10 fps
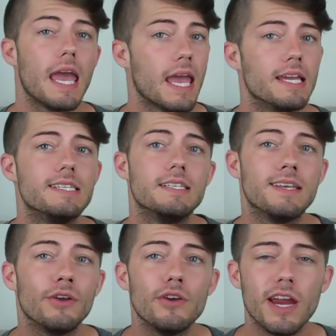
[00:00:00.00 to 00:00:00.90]
And
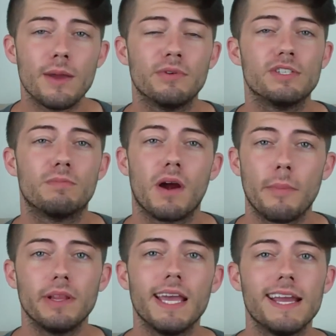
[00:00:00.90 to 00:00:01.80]
until you're able to
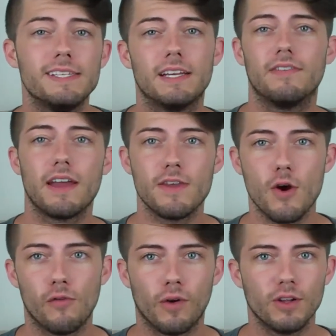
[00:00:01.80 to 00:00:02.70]
properly identify the
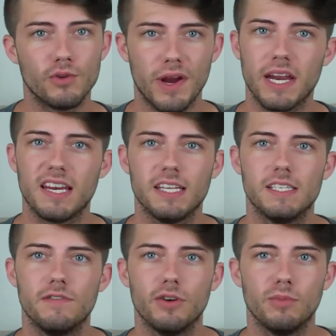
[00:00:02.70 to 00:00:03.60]
overall training needs
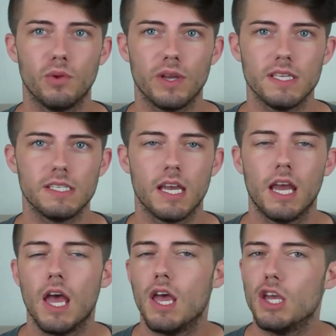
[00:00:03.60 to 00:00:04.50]
of your employees,
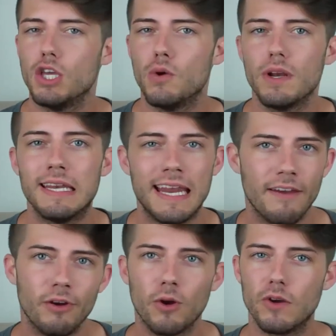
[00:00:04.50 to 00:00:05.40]
you are
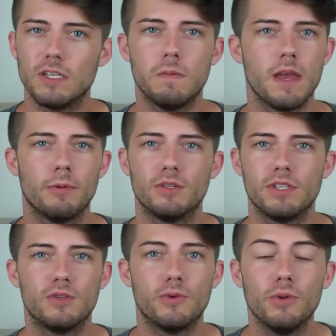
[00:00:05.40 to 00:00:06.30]
never going to be able
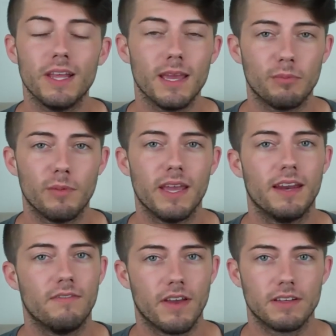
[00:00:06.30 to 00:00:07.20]
to truly implement an
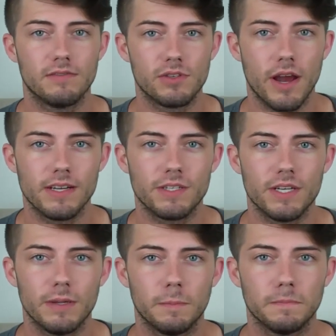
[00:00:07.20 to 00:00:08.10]
effective strategy.